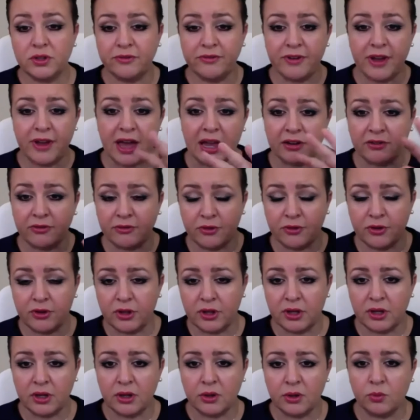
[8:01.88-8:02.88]
the vac for
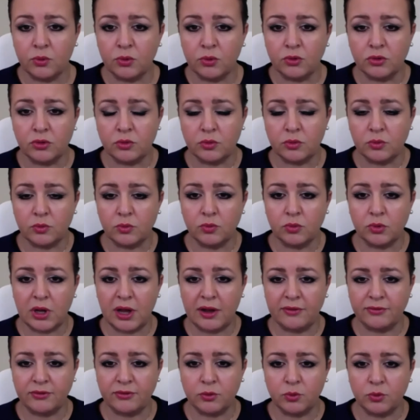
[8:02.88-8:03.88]
the wound
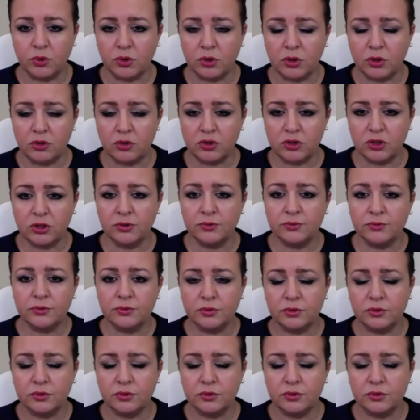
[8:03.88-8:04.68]
after wound closure?